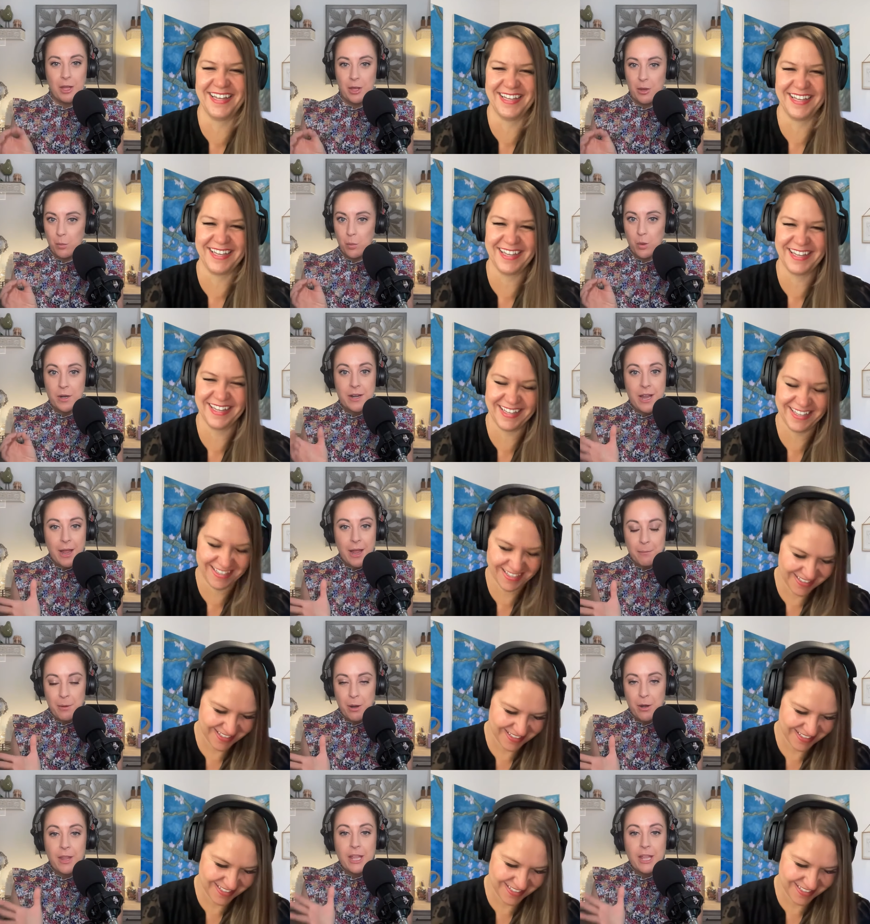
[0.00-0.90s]
Speaker 1: We're not
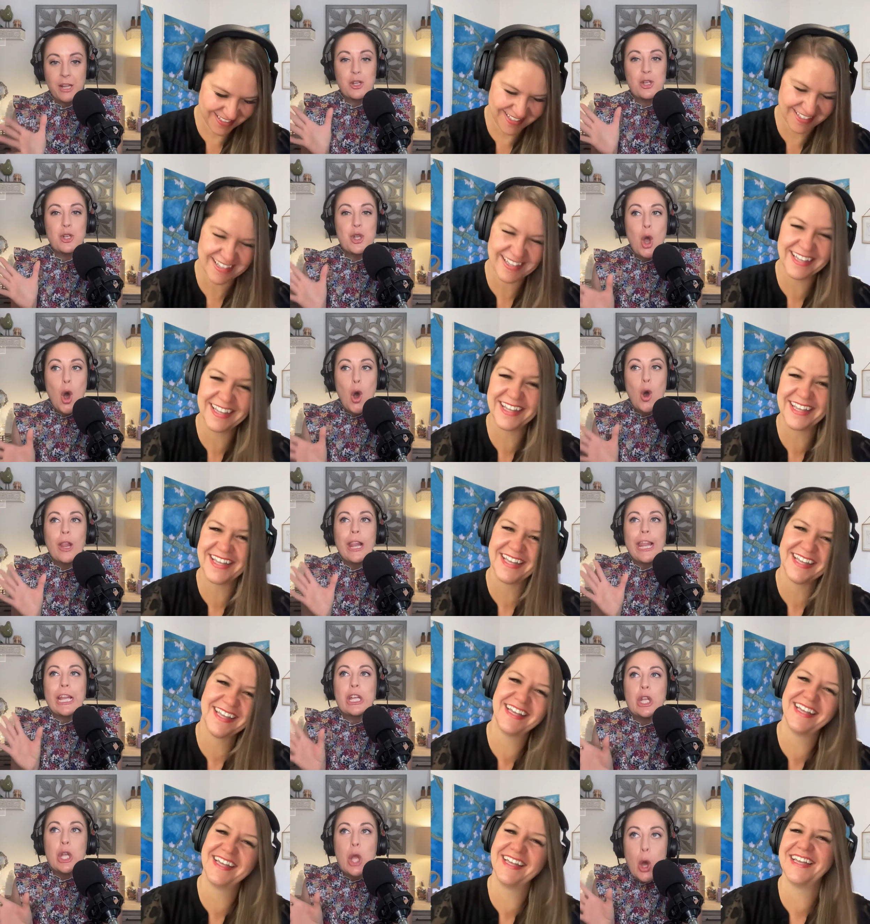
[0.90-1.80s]
per- like no
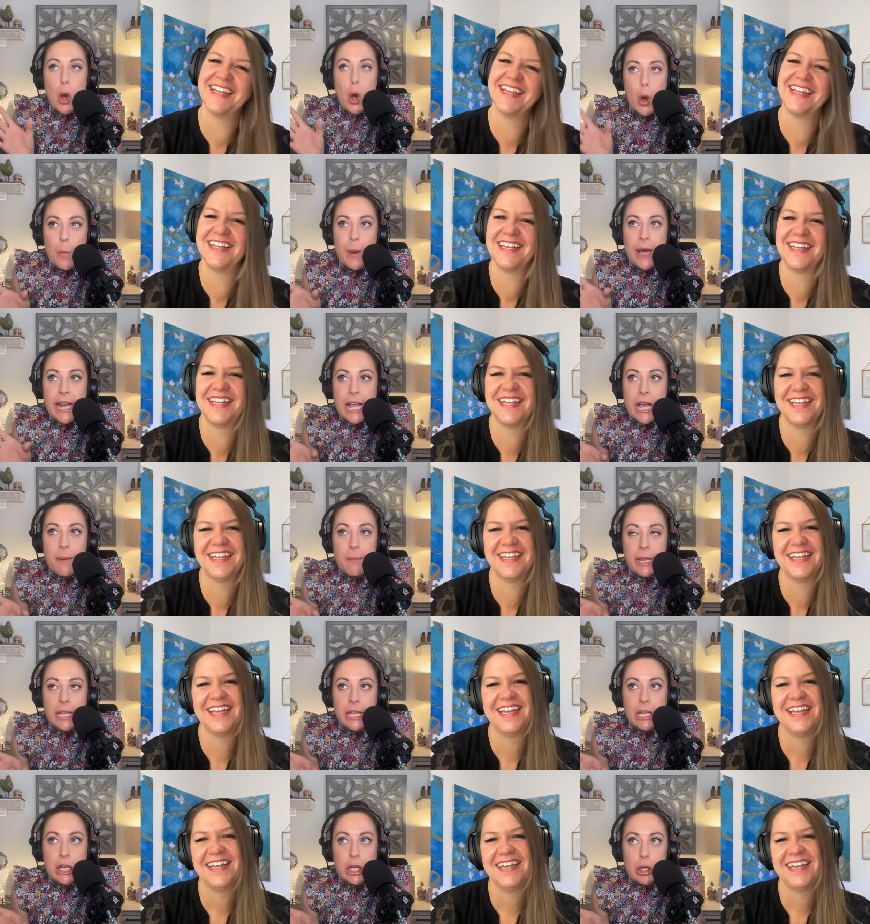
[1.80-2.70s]
like nobody on
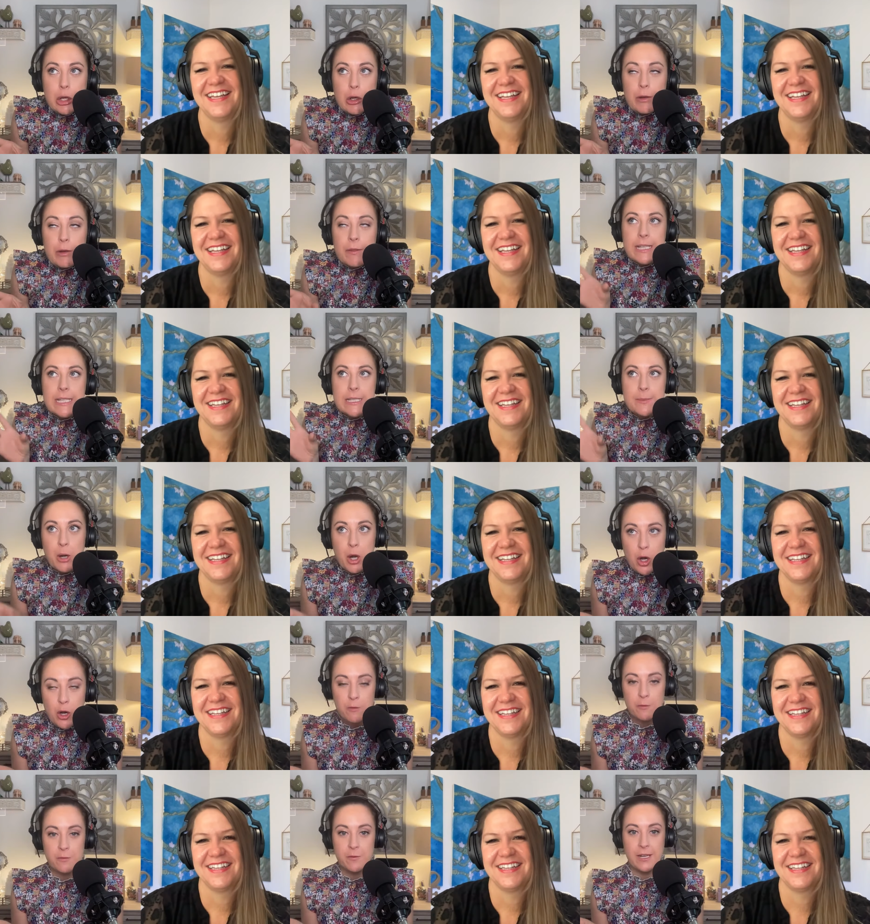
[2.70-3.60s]
planet Earth is
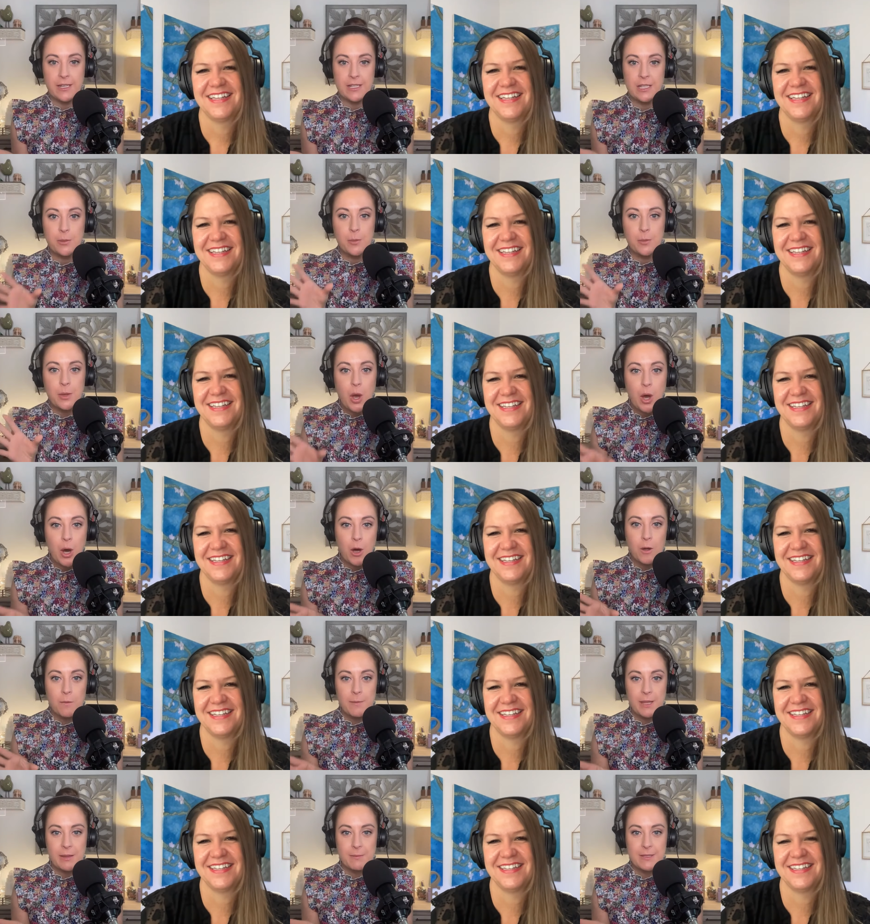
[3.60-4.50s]
perfect. Like we all
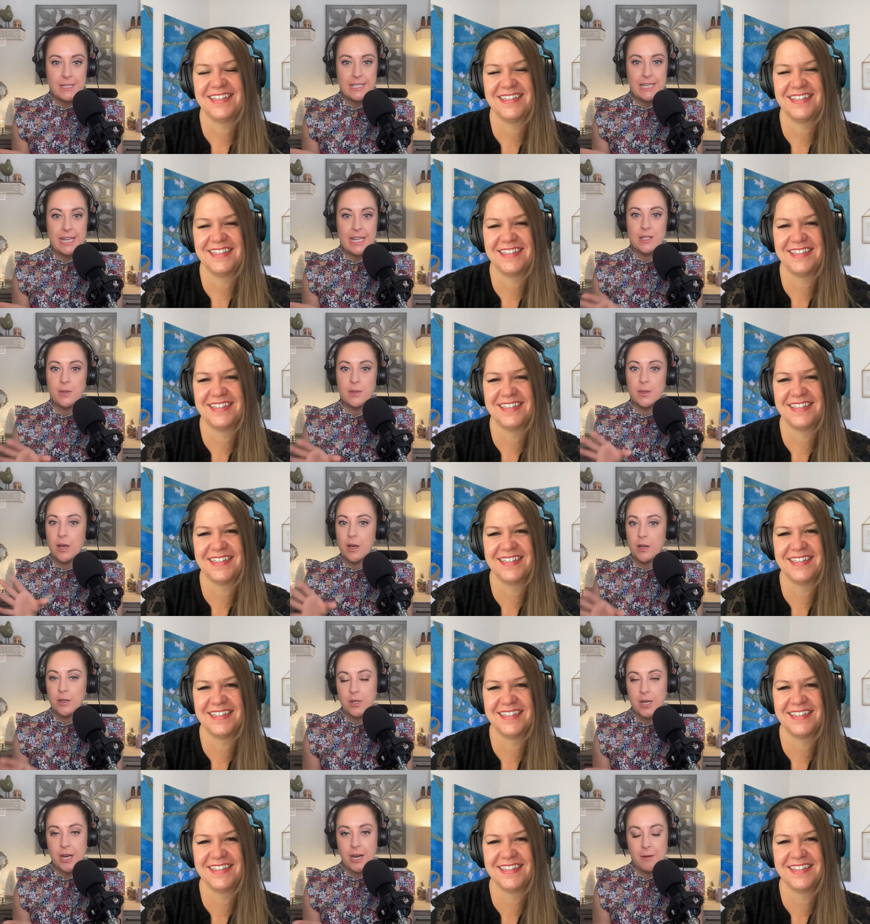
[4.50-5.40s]
make mistakes, we all
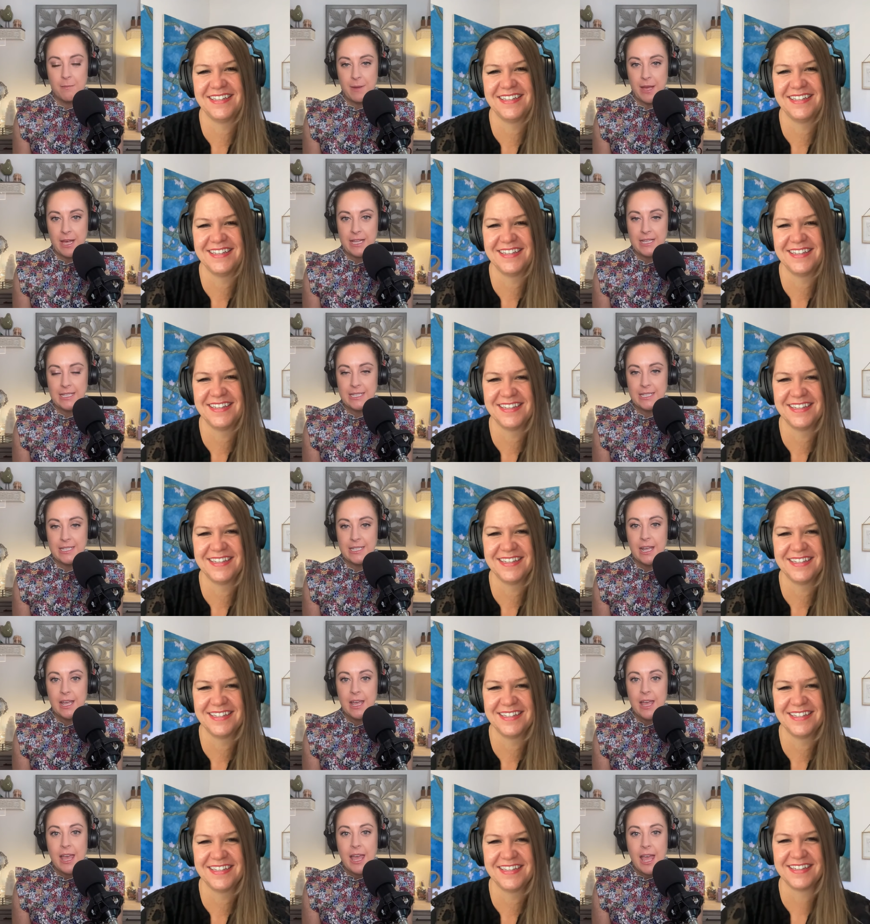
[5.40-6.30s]
try our best.
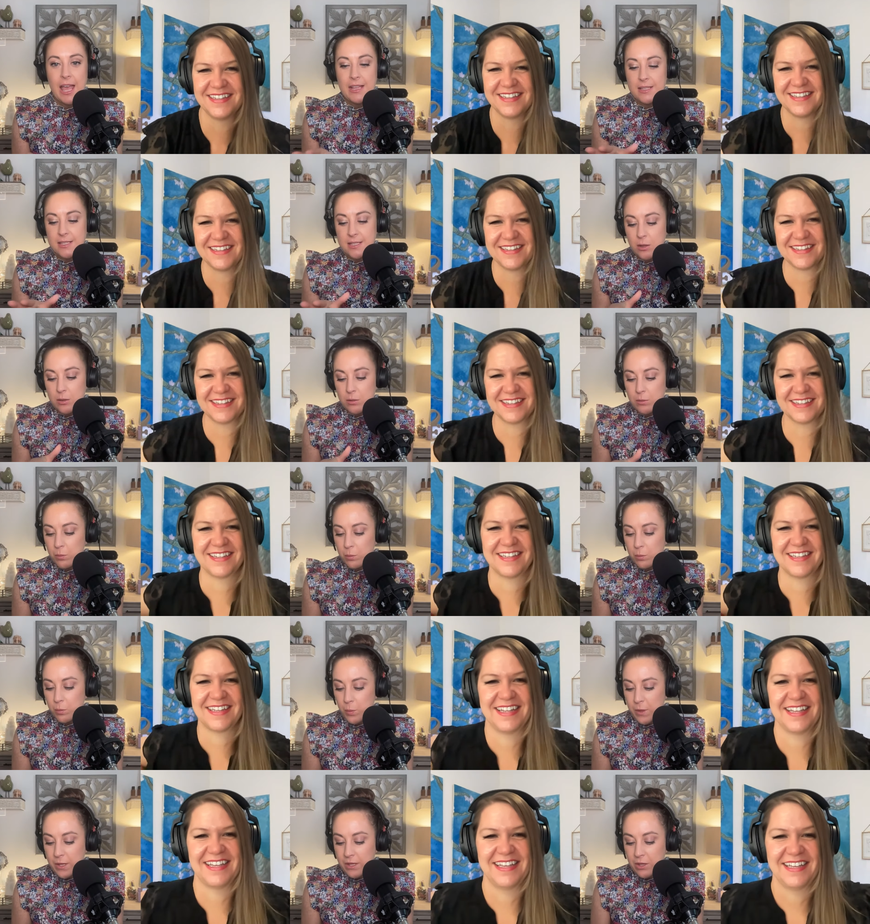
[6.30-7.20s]
And so
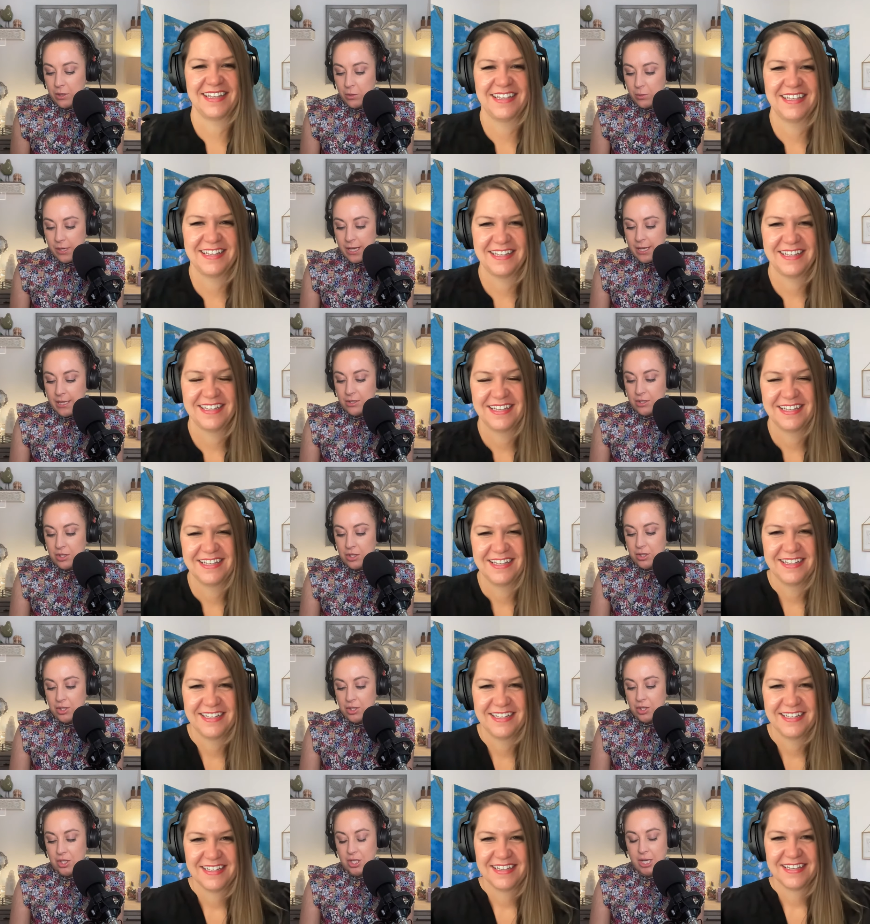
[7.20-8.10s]
when you can just
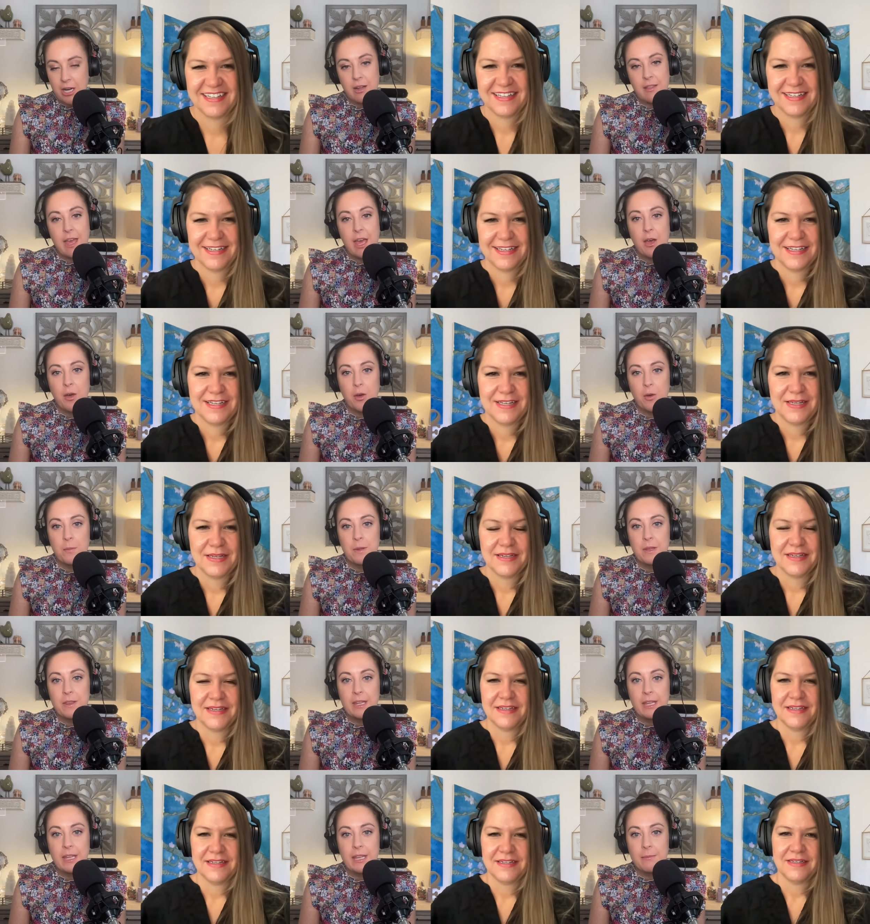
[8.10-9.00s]
share that
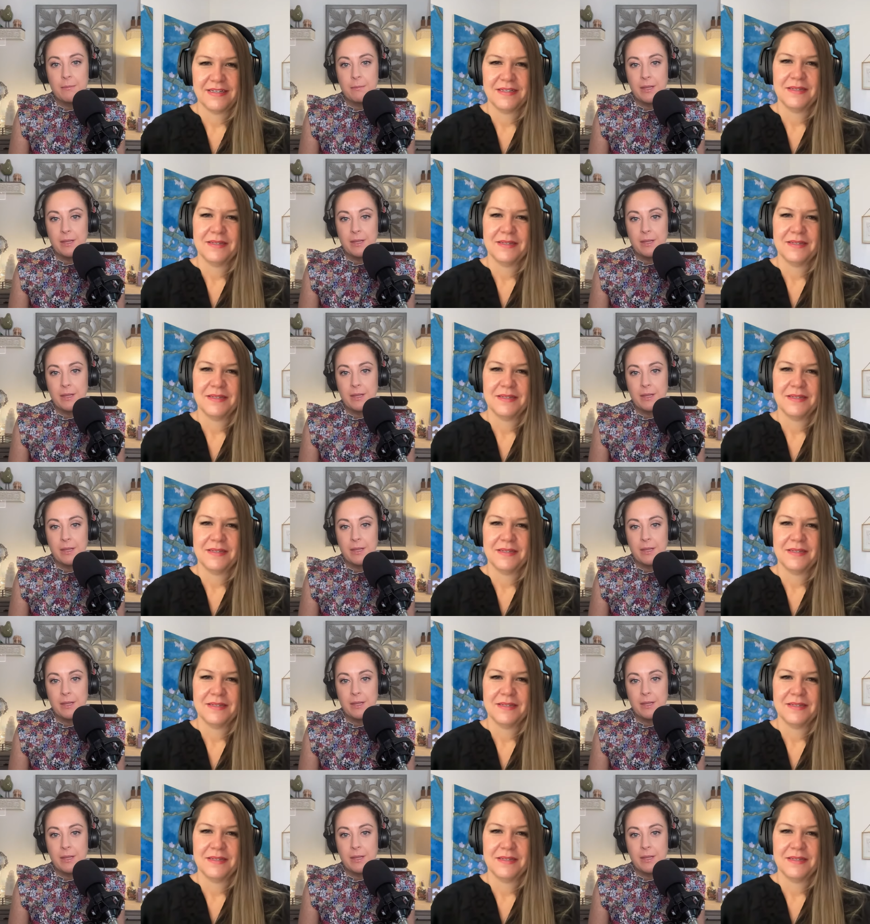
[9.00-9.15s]
openly and